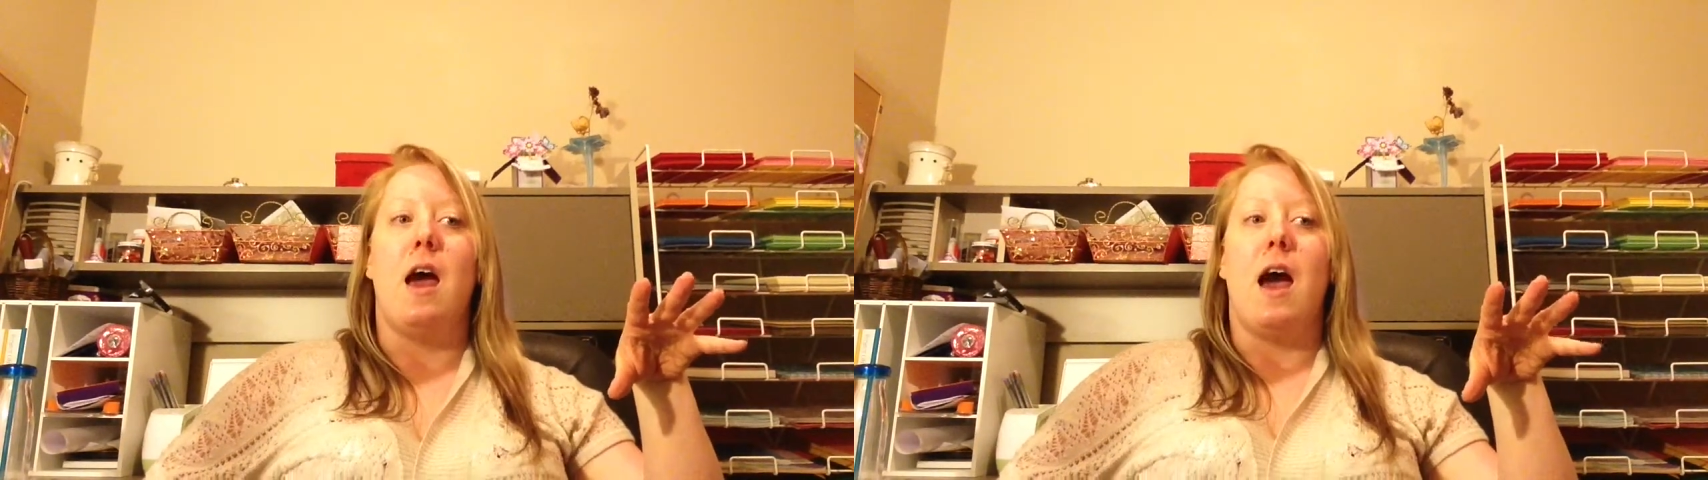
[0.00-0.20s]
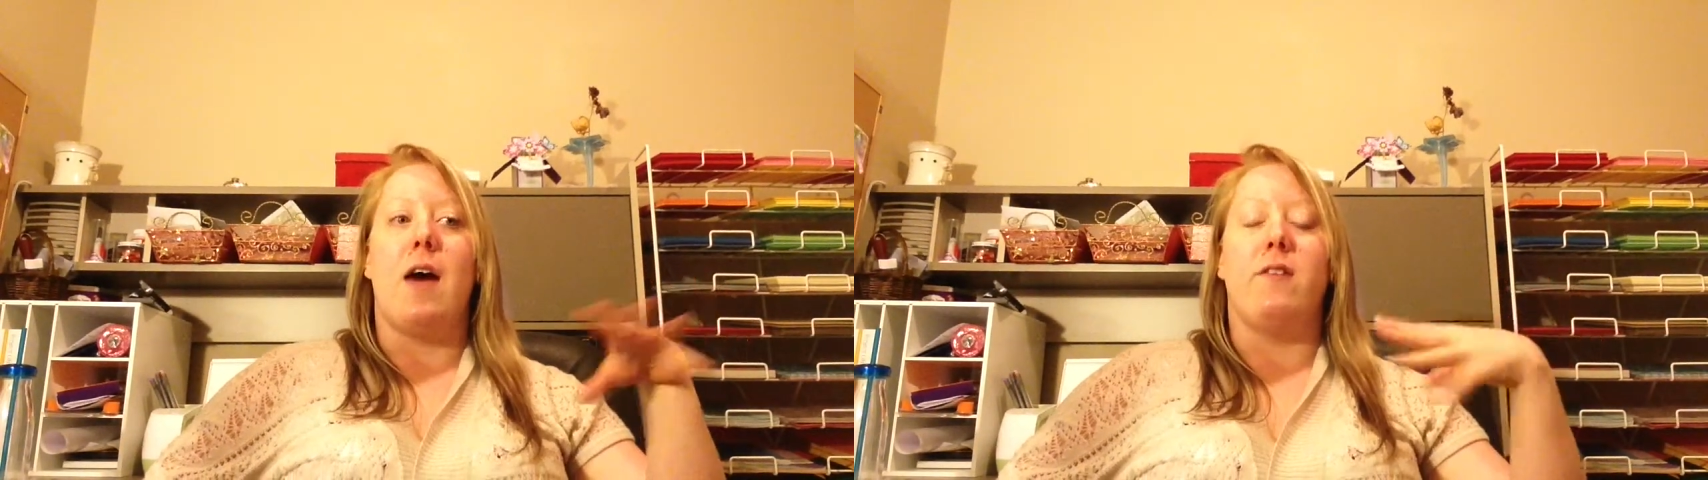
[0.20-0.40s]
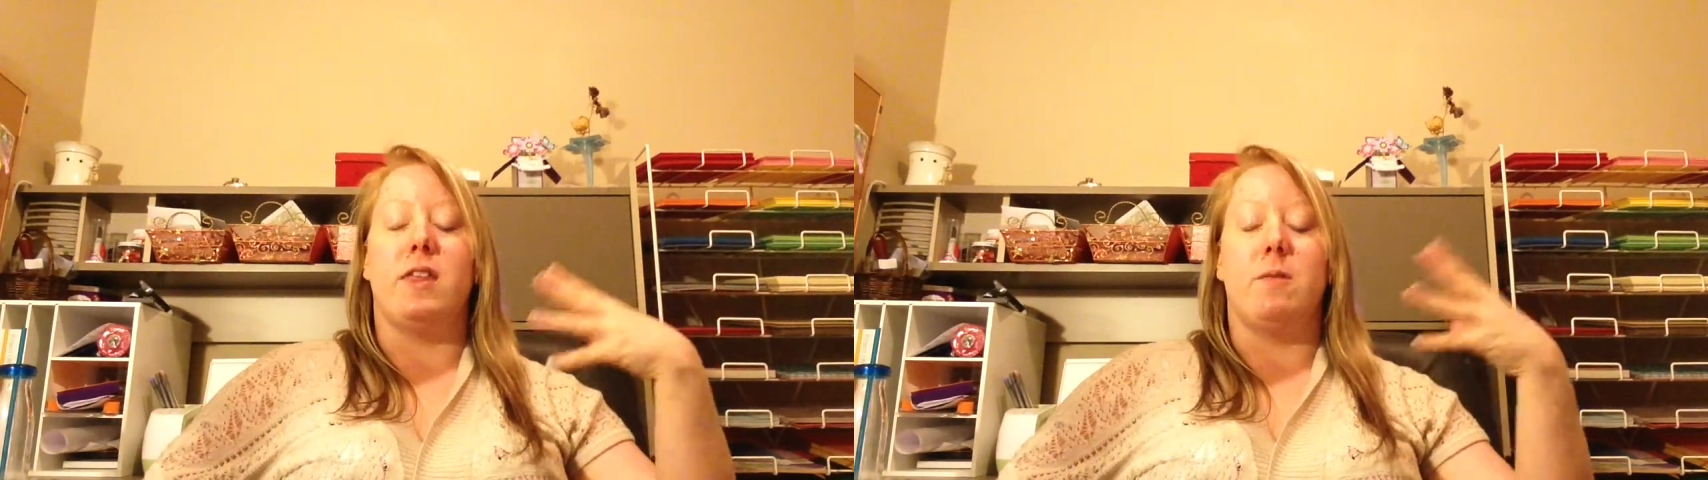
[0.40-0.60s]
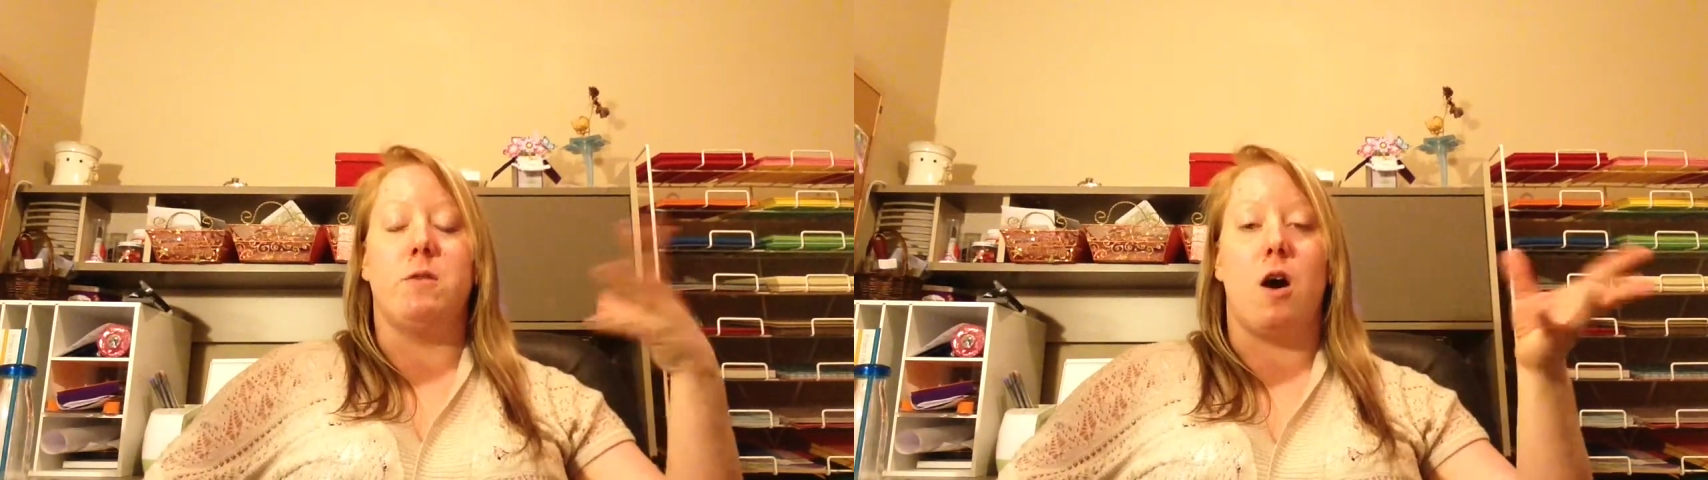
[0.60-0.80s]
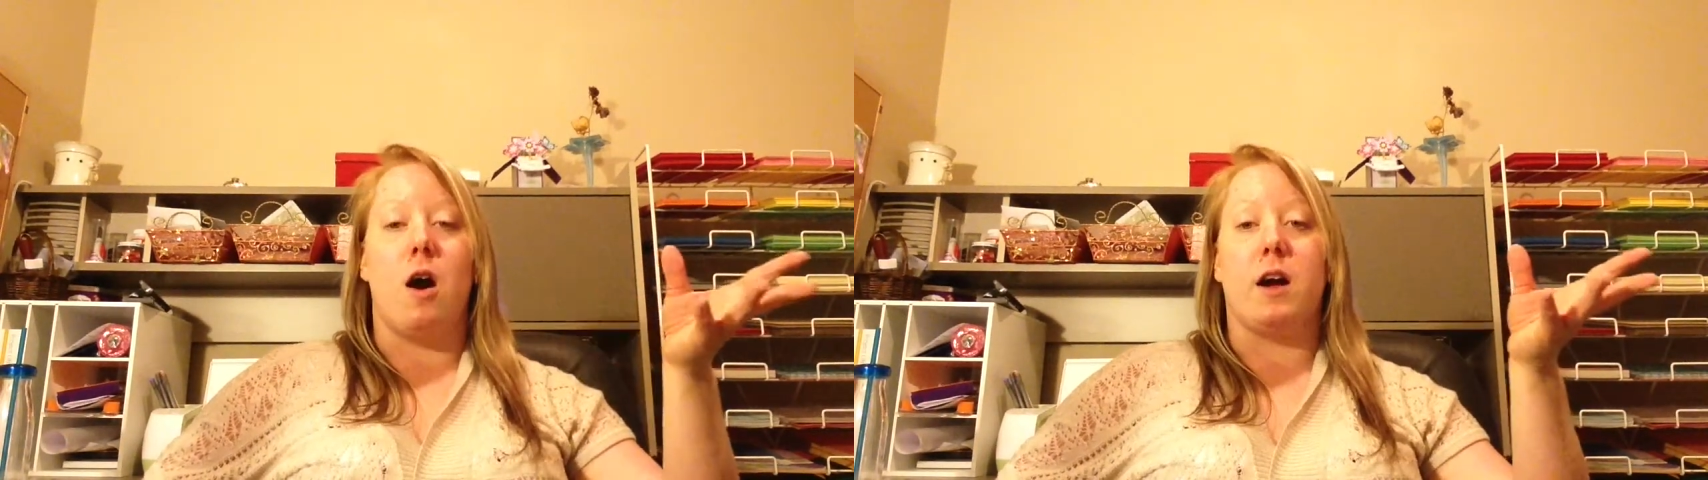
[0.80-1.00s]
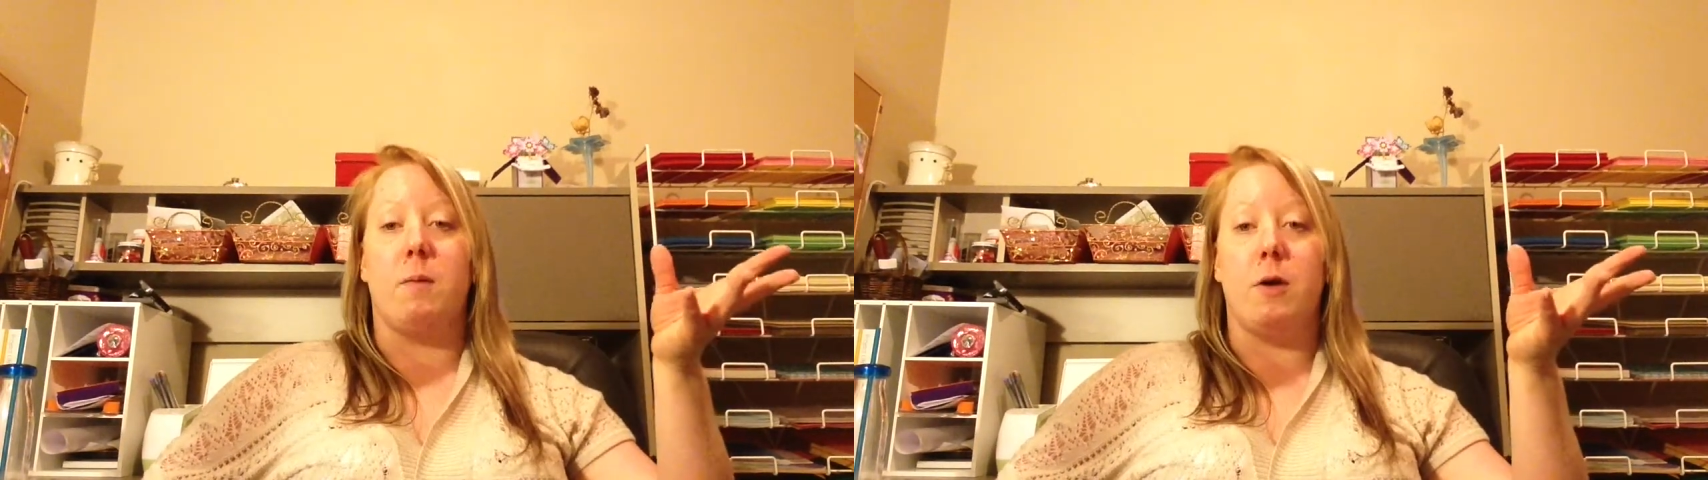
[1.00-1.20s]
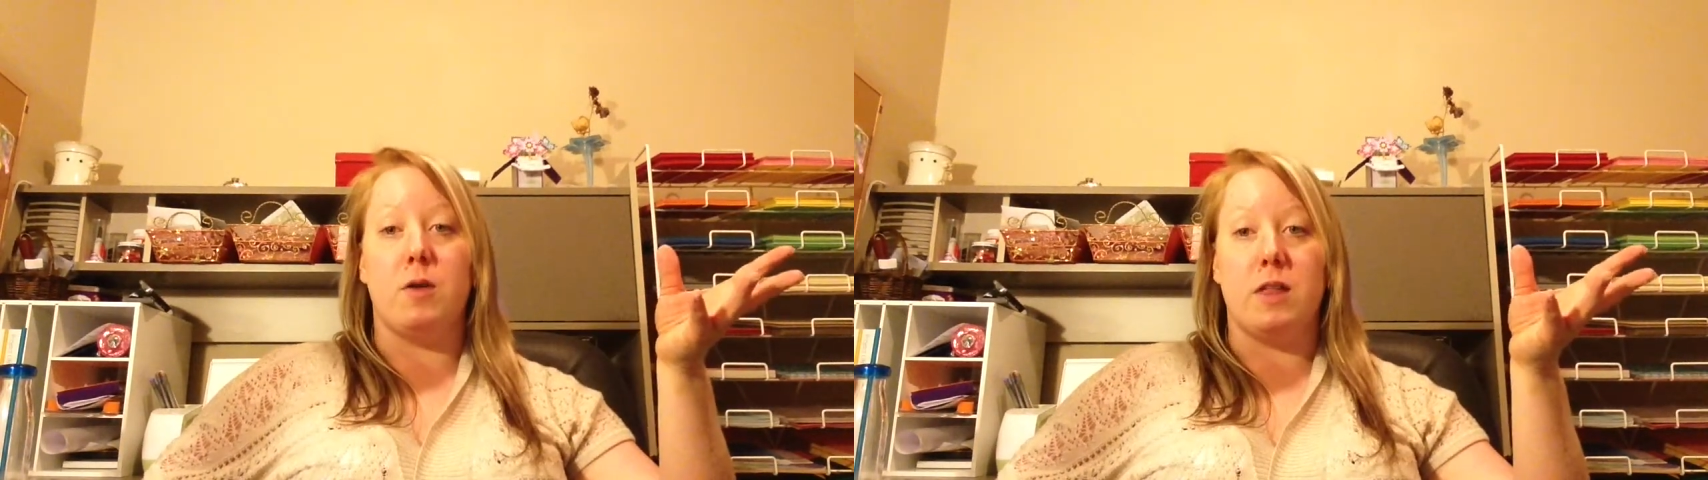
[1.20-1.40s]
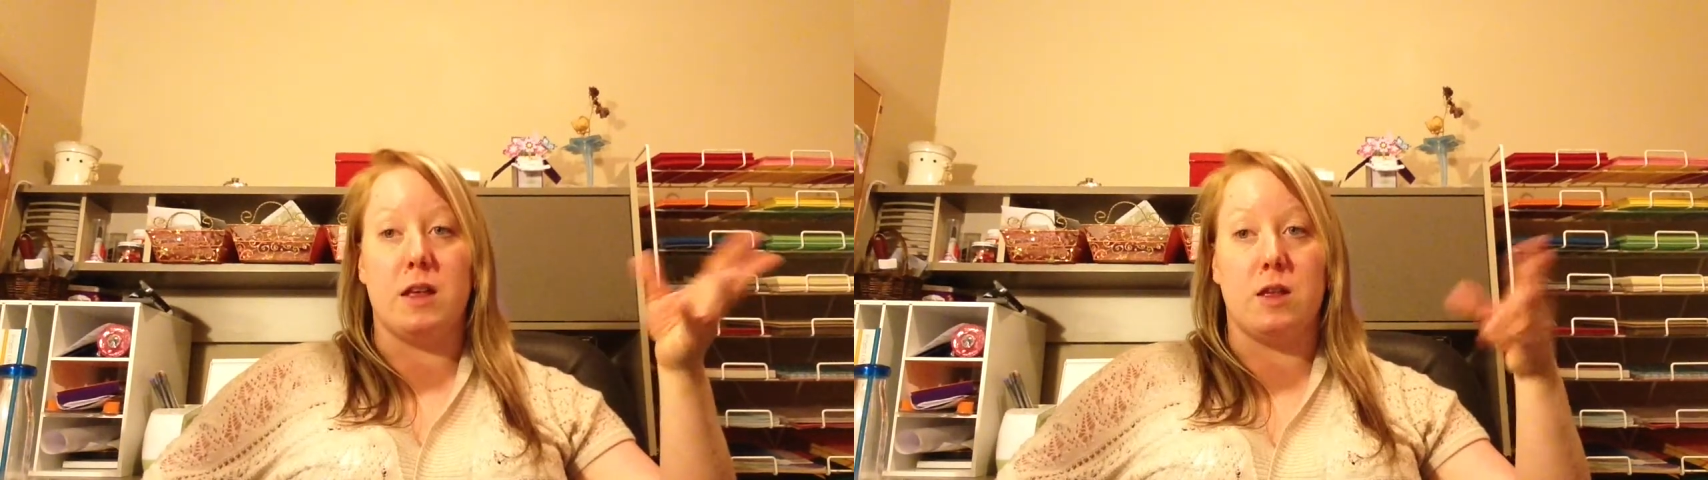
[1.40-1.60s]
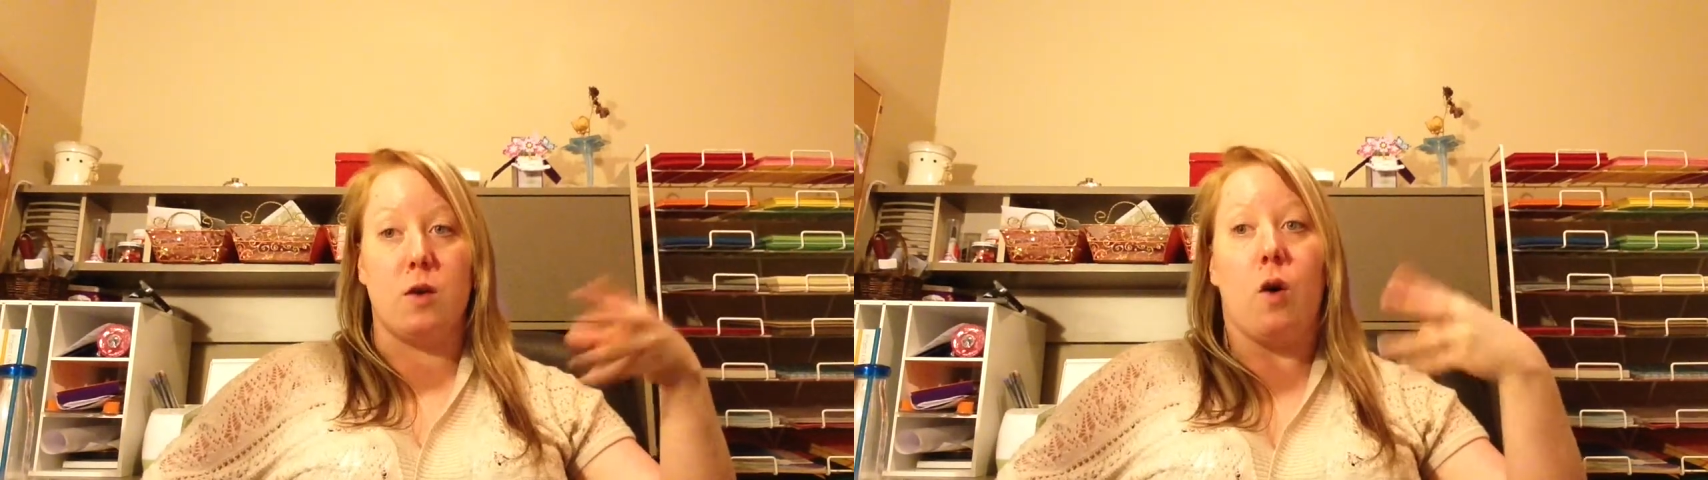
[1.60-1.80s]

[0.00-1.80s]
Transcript: having them talk about this